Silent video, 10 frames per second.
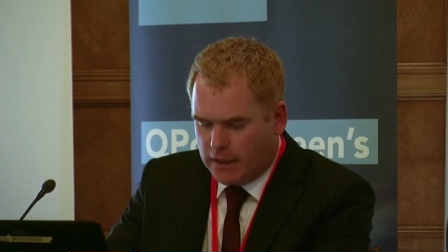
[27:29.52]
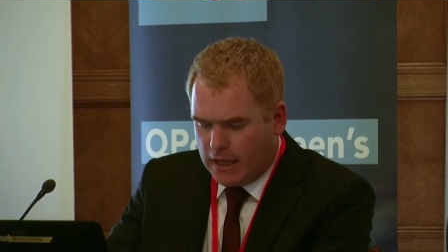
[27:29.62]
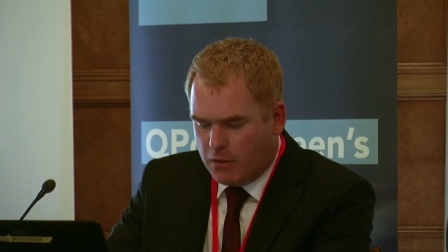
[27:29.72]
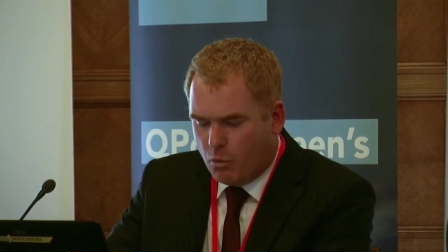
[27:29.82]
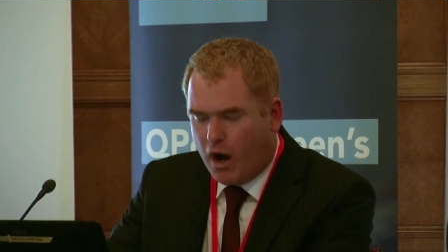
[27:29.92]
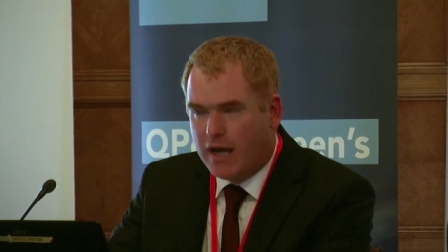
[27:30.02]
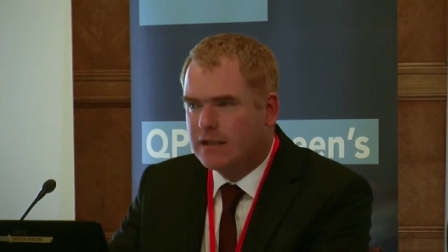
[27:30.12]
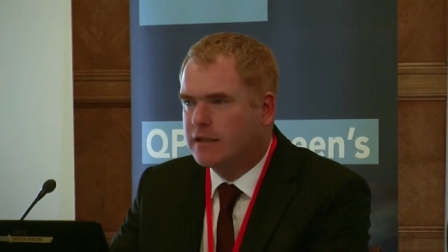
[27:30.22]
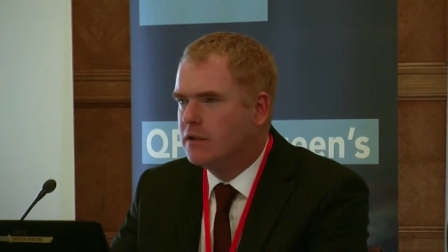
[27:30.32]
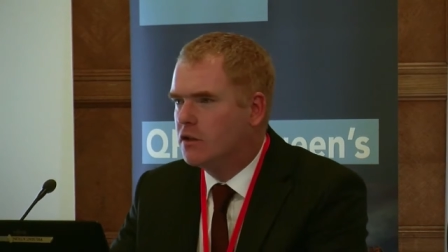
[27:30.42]
And why
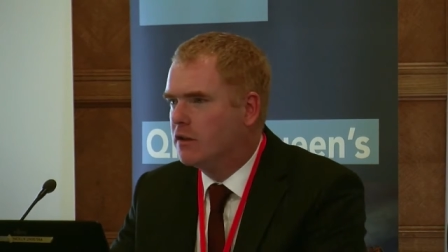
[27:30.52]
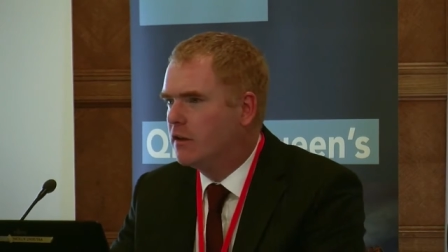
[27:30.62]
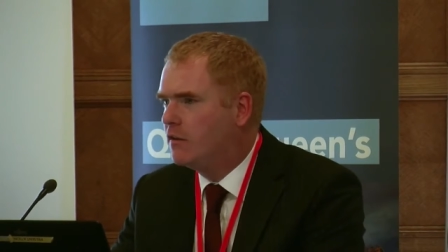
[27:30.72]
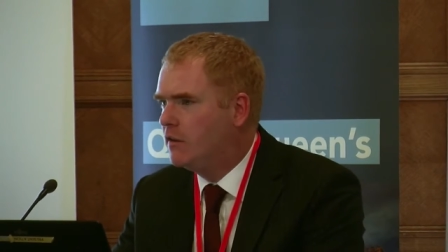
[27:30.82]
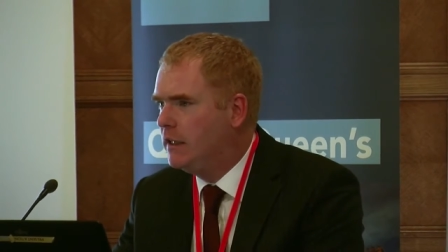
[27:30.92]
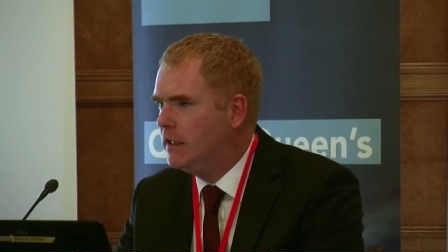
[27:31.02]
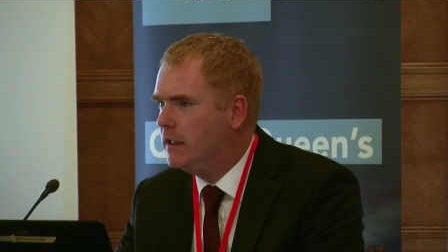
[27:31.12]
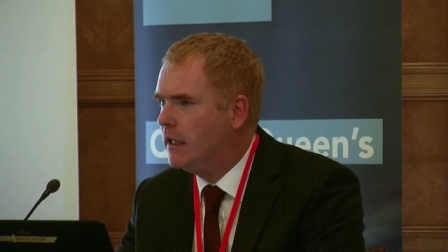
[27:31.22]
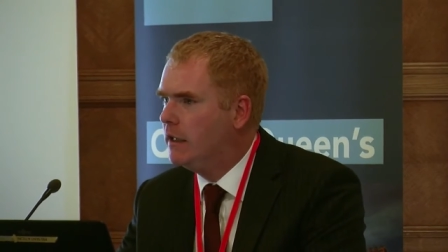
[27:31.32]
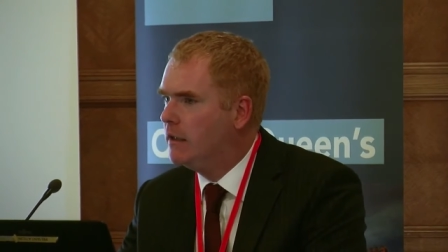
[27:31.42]
isn't just seen
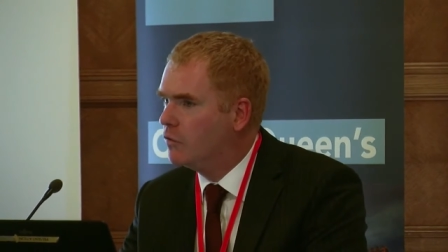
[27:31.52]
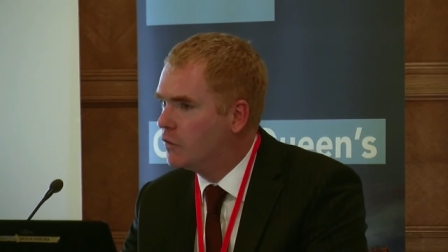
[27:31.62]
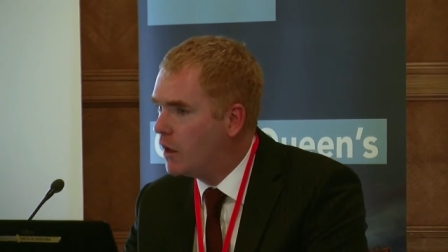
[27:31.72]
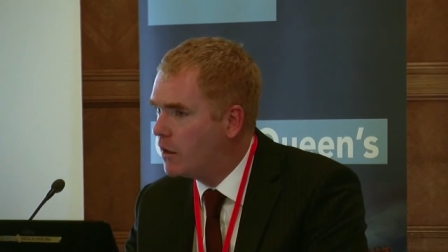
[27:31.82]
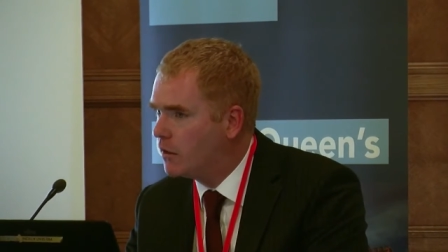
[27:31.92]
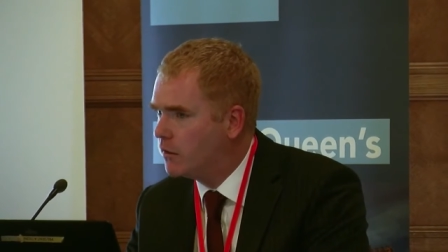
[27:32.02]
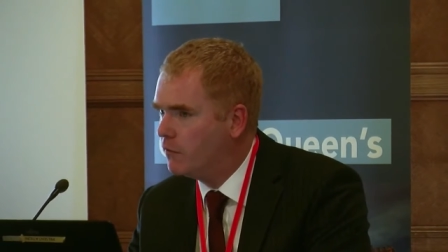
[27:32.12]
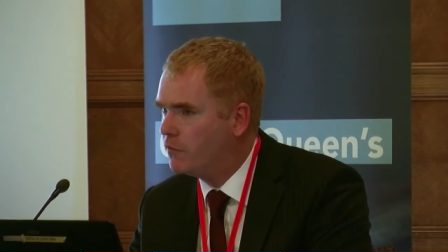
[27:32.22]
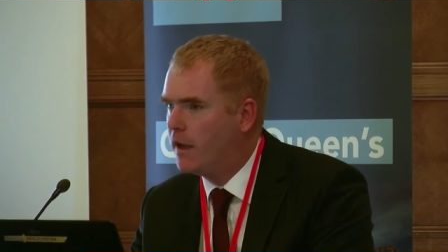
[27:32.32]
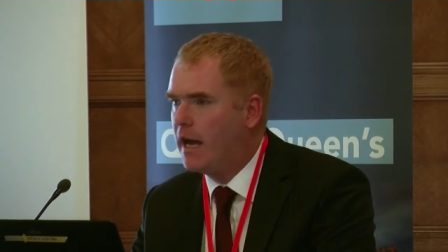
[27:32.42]
in an
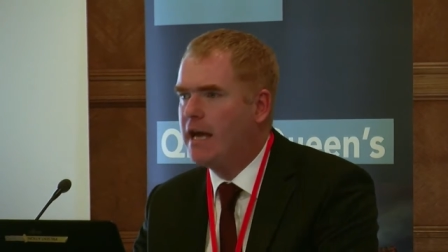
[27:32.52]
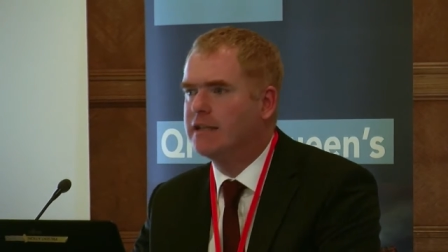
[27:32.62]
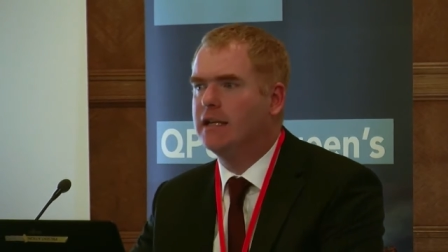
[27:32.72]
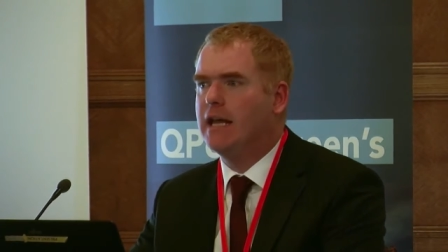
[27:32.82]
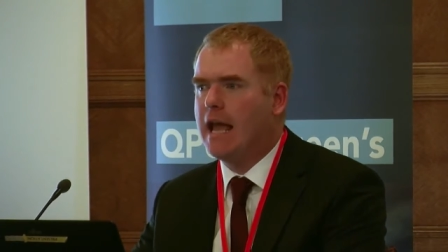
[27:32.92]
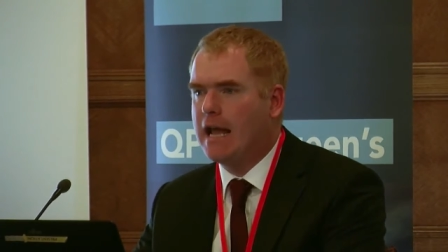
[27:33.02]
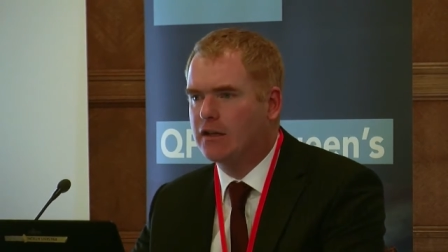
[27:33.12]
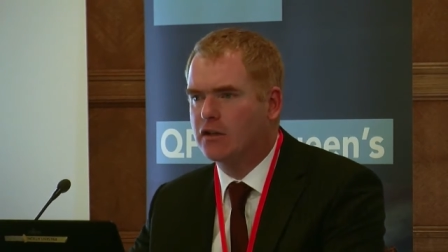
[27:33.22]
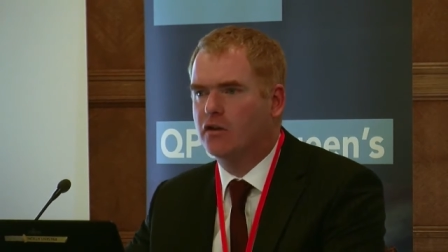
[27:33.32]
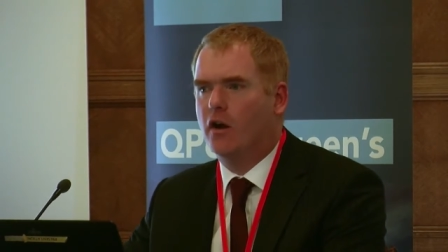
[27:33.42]
alternative as an
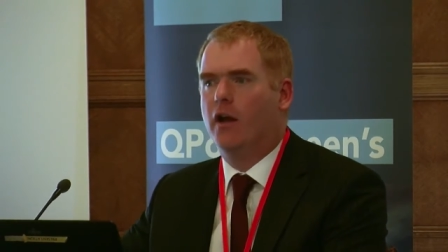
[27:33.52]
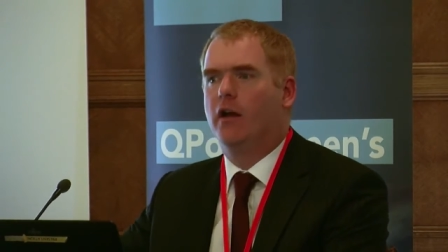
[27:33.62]
extra